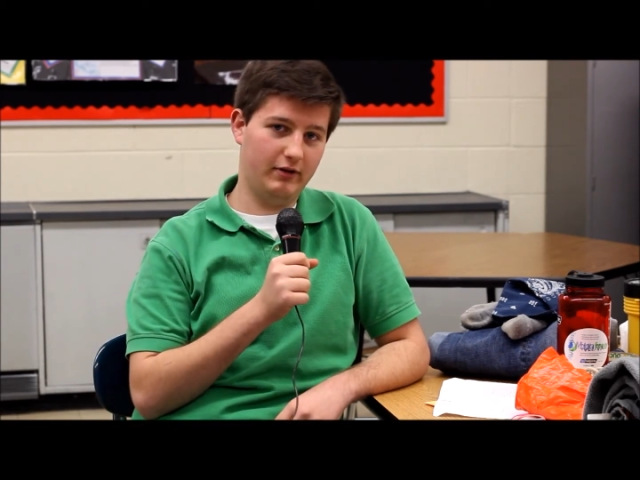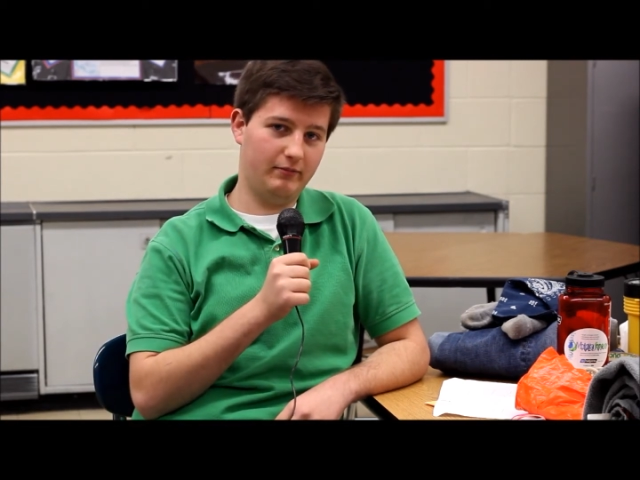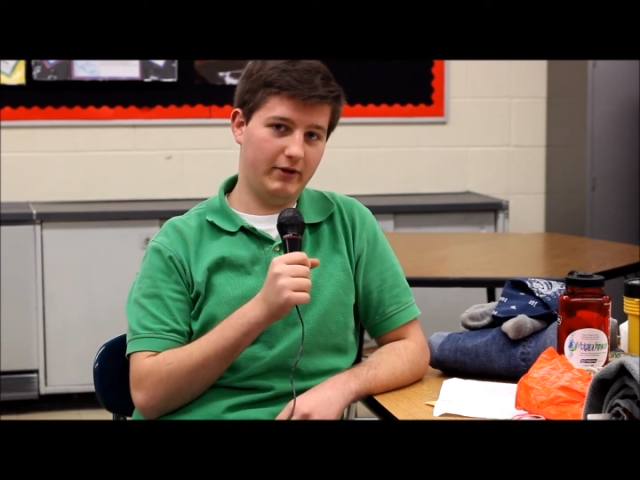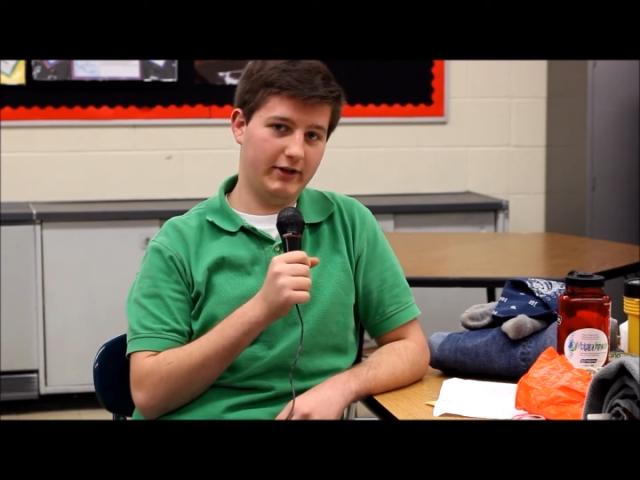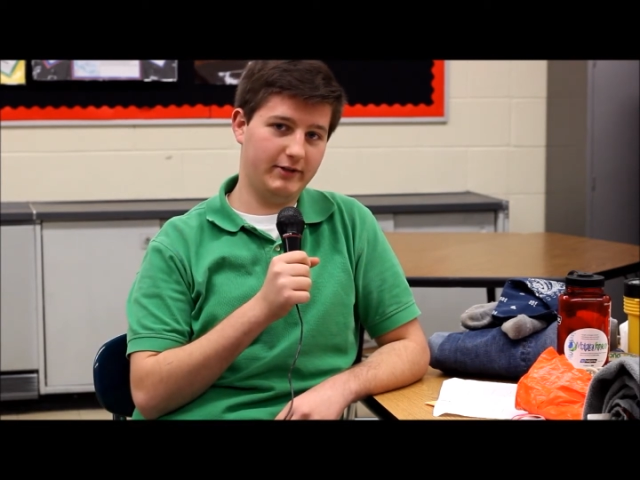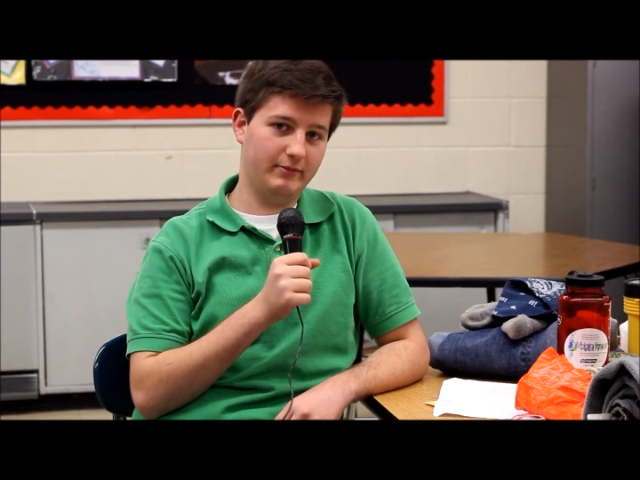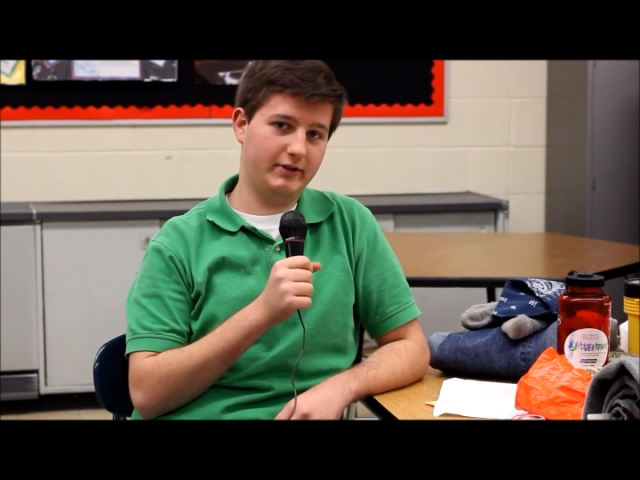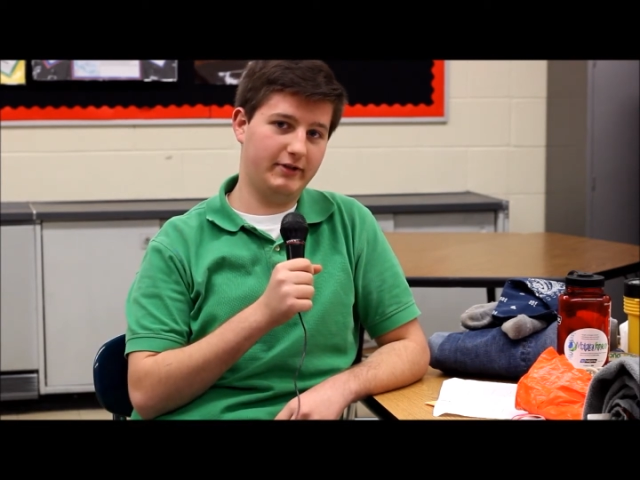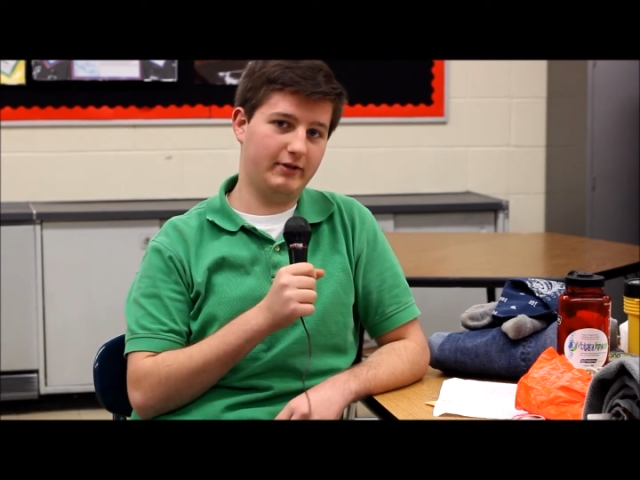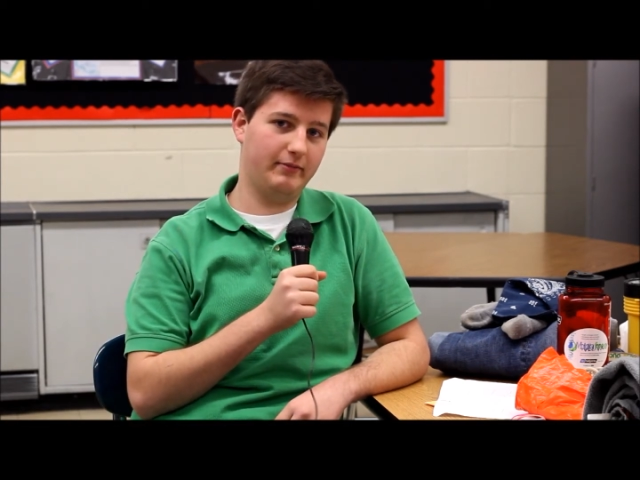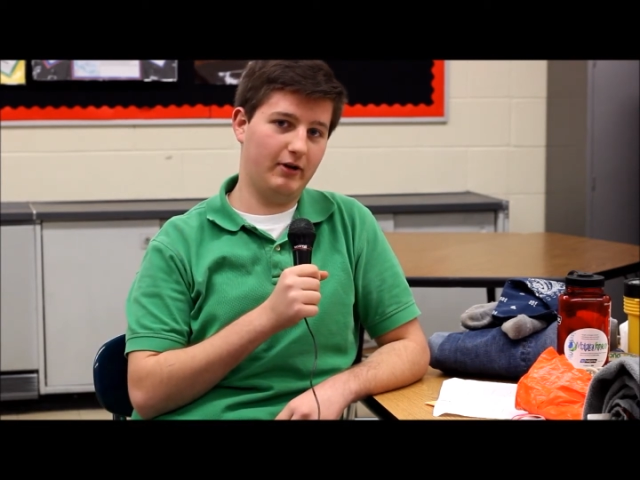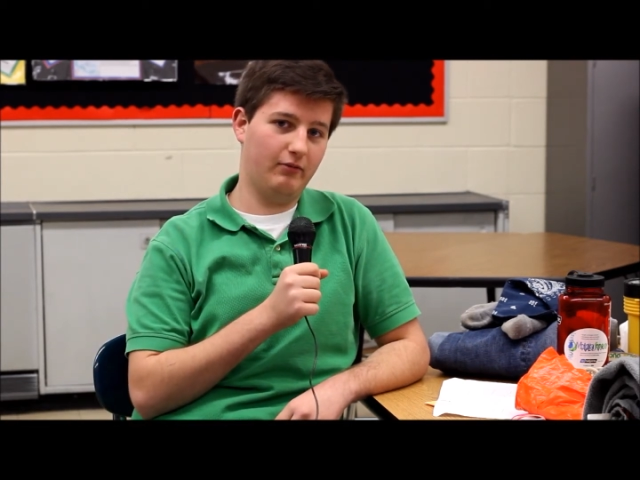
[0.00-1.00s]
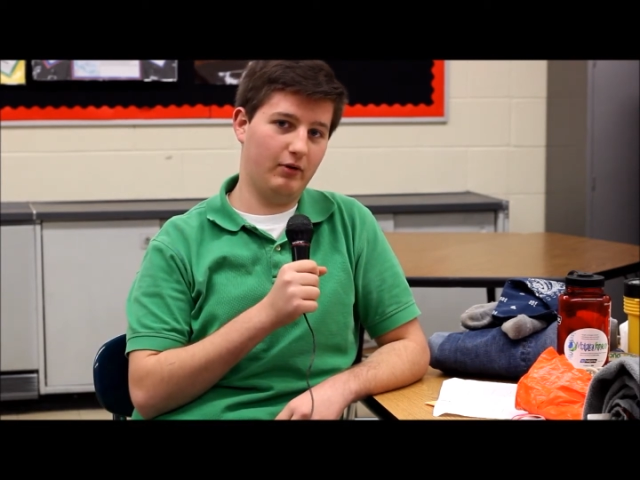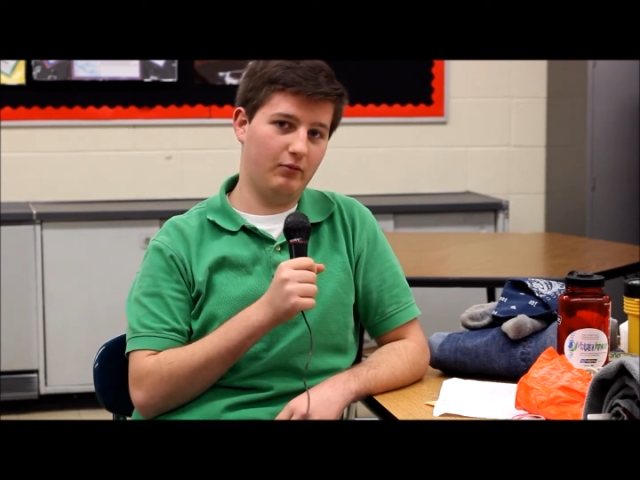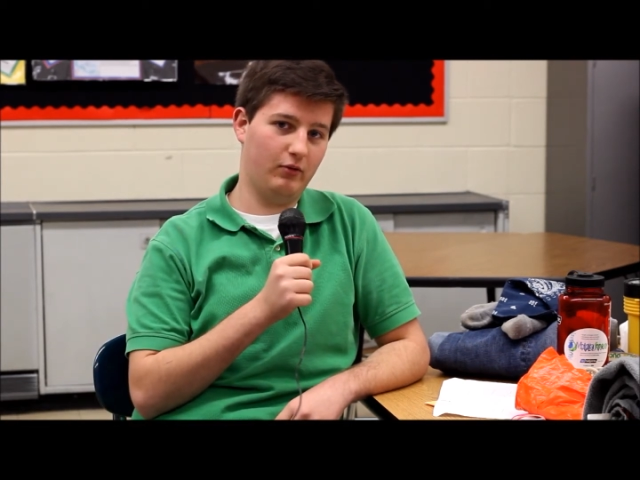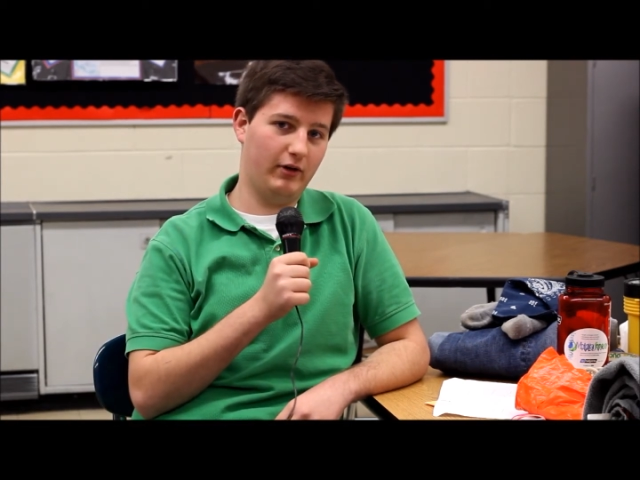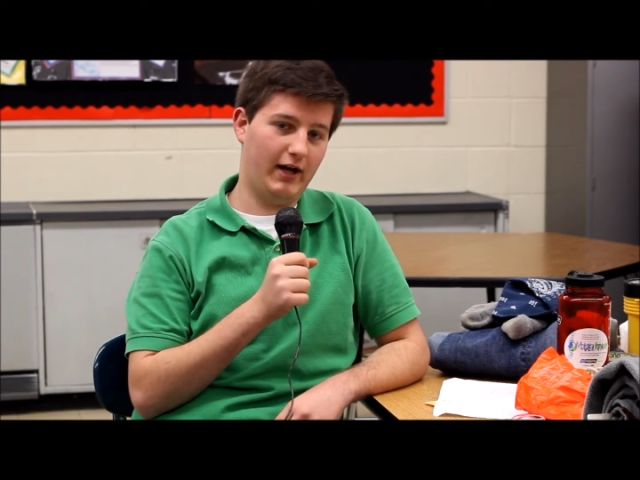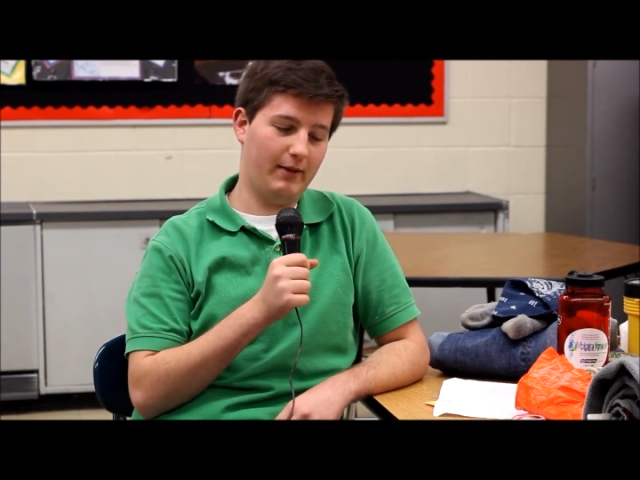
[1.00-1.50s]
and pessimistic about what
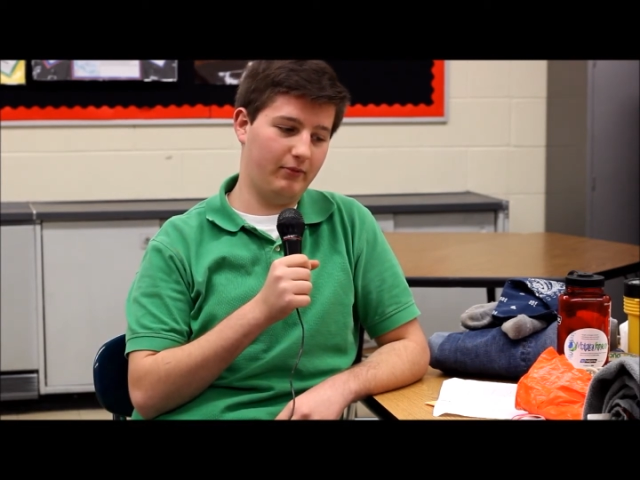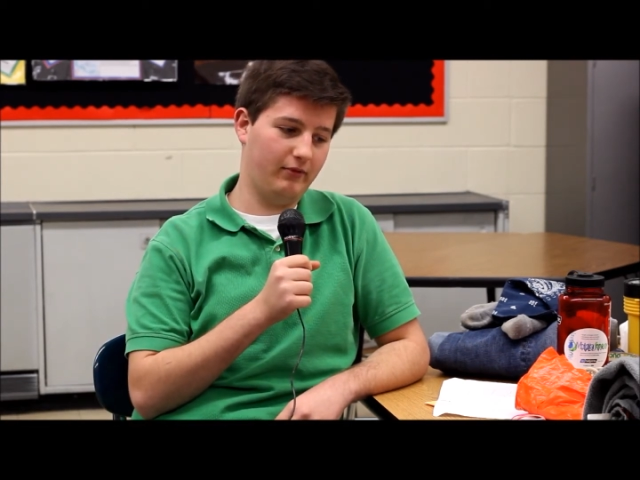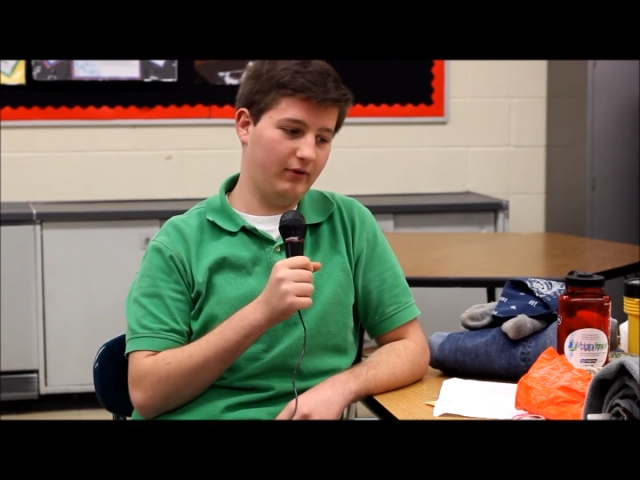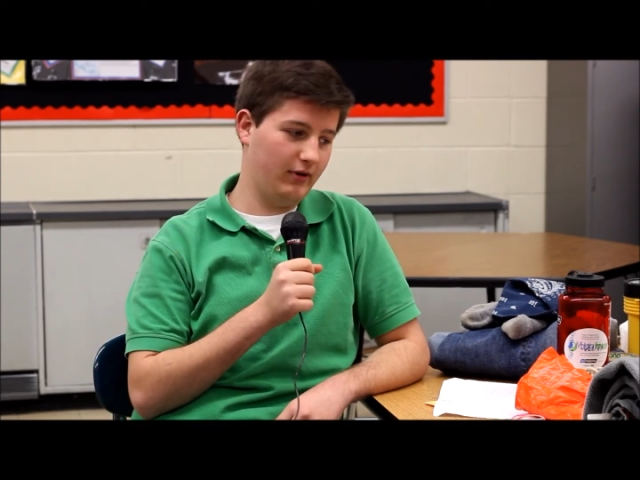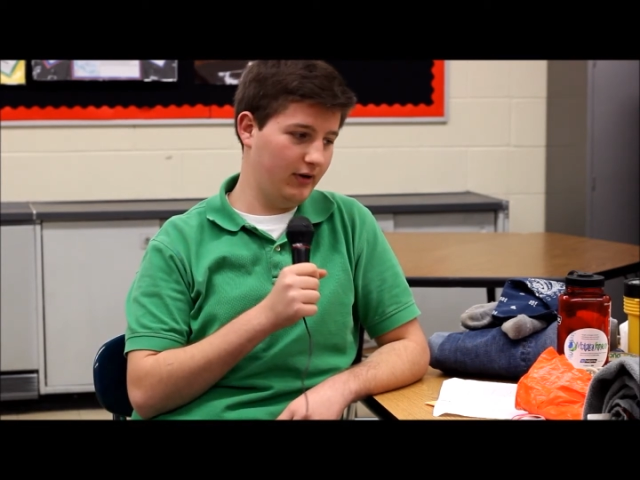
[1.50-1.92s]
will happen,